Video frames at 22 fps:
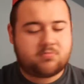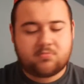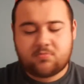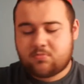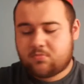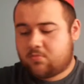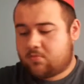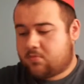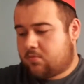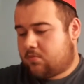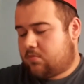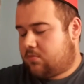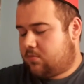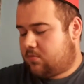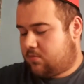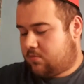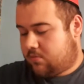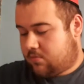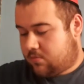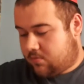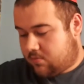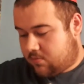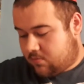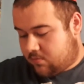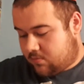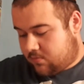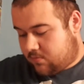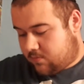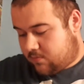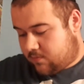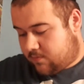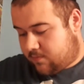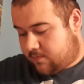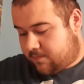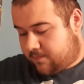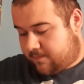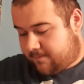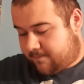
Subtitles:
No one is speaking in this clip.